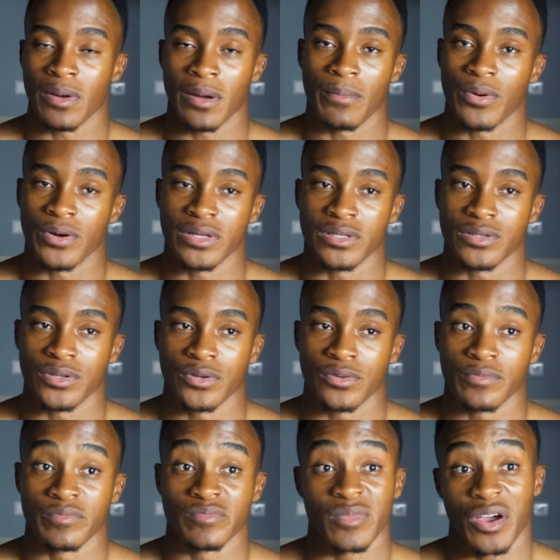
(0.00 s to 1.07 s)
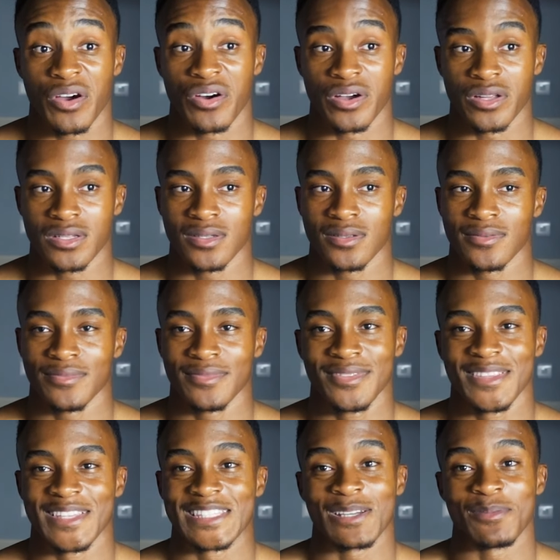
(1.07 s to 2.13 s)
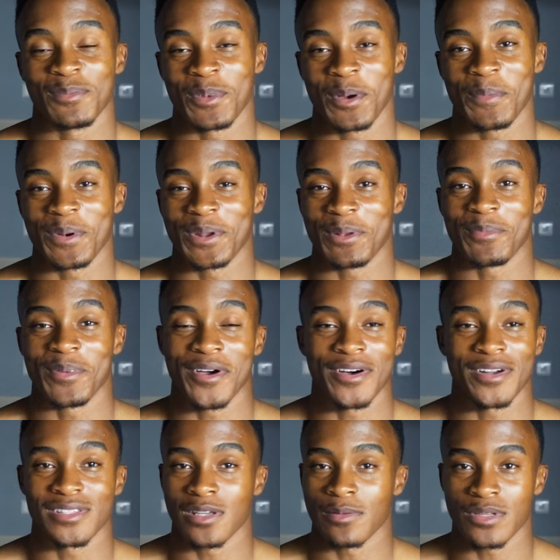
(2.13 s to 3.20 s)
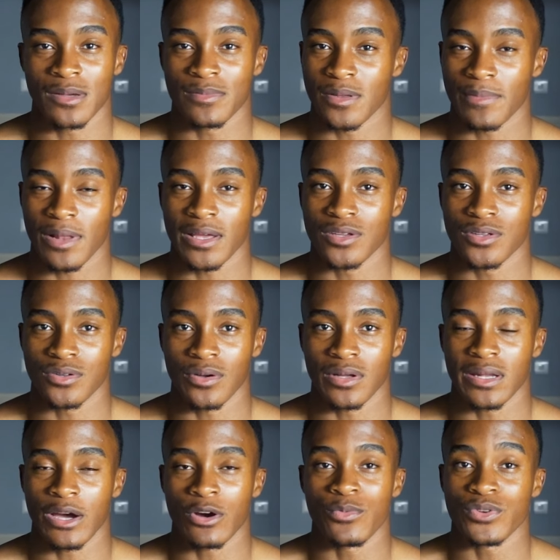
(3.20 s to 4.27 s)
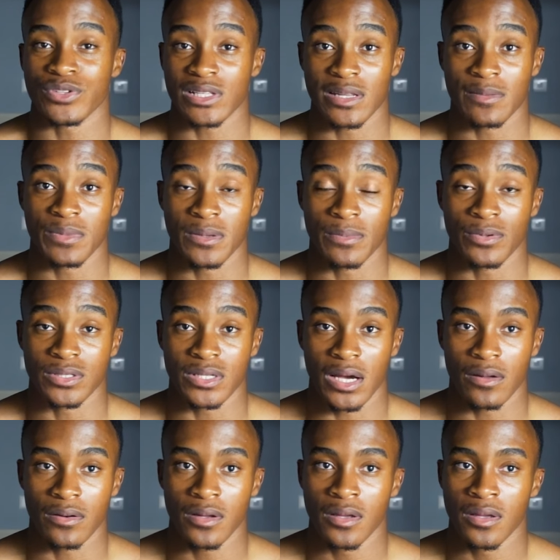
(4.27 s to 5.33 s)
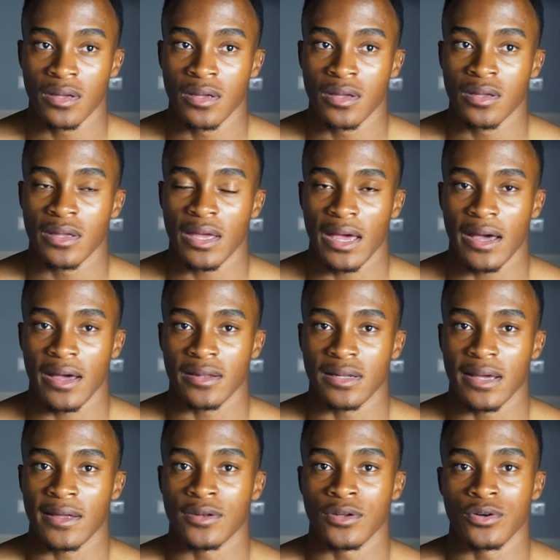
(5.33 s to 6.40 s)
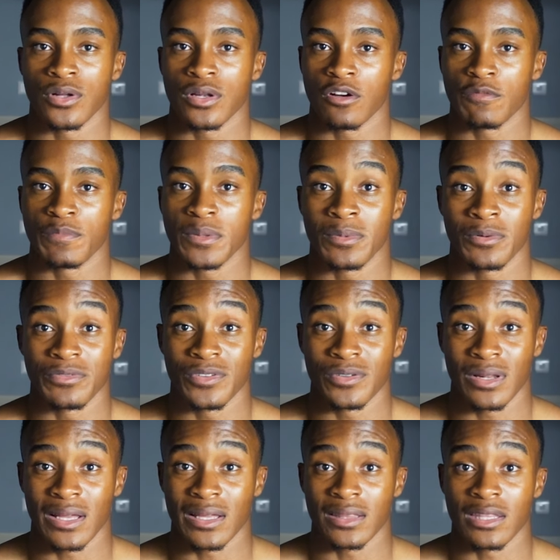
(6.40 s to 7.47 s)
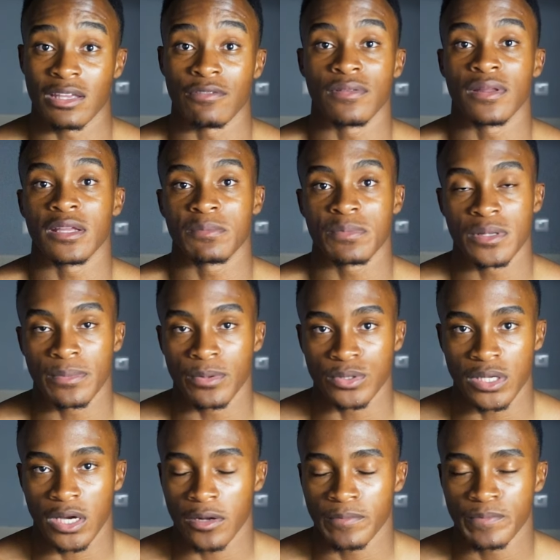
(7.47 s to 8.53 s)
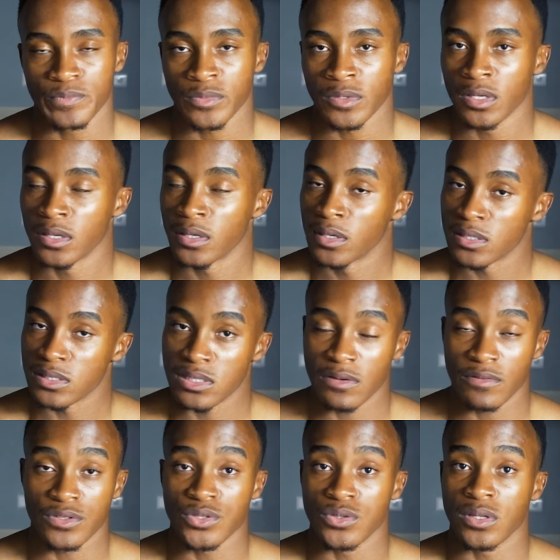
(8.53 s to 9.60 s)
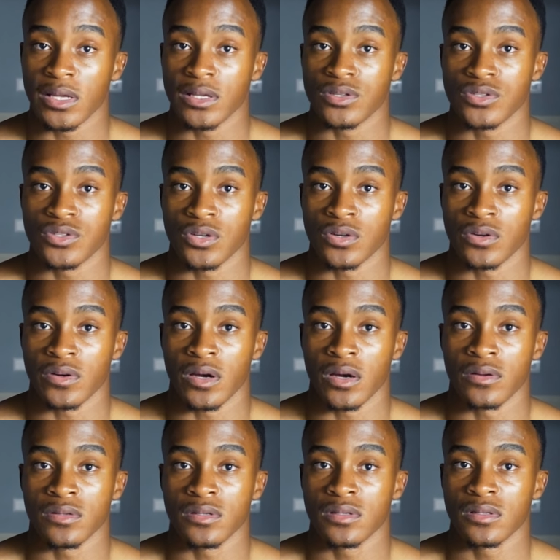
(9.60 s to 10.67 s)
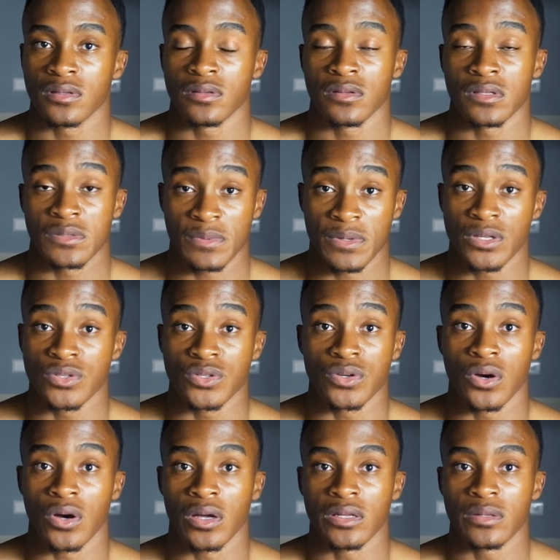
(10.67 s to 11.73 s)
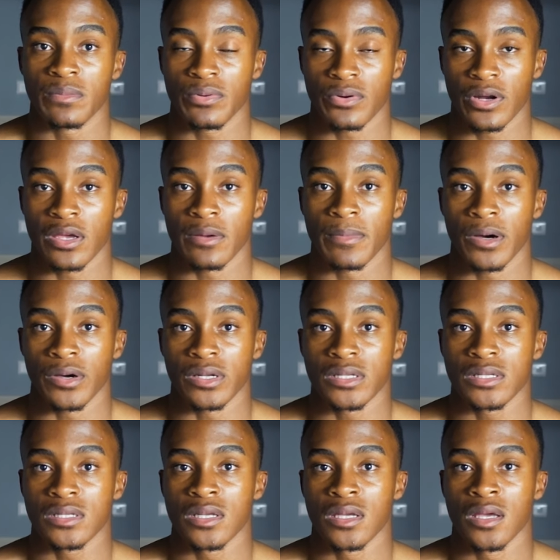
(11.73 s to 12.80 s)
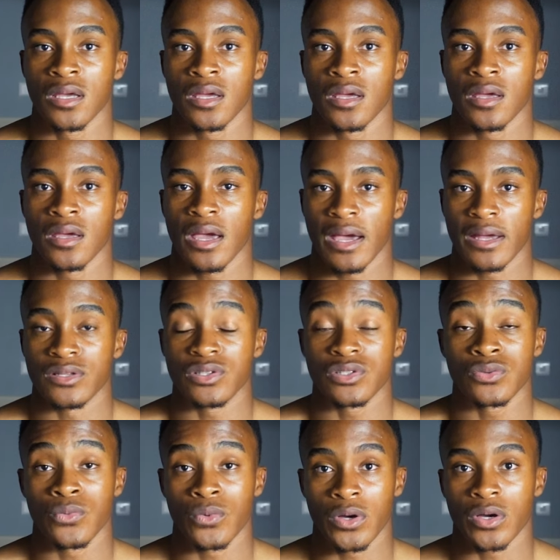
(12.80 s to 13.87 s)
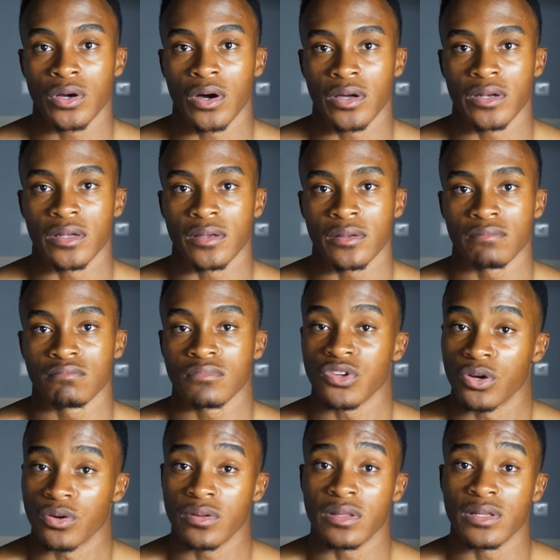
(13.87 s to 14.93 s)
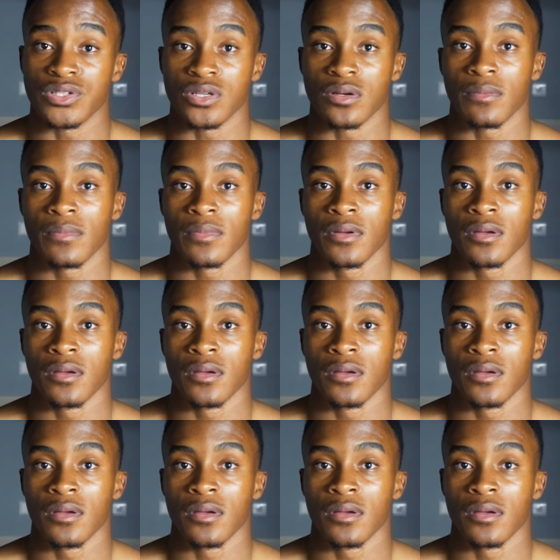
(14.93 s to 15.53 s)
in my body, you know, my heart. Sometimes I'm like, you know, I almost let people down. And I know a lot of people feel like they've let people down. It's never too late to turn around. Speak to God, pray about it, and just work harder. Go to the gym.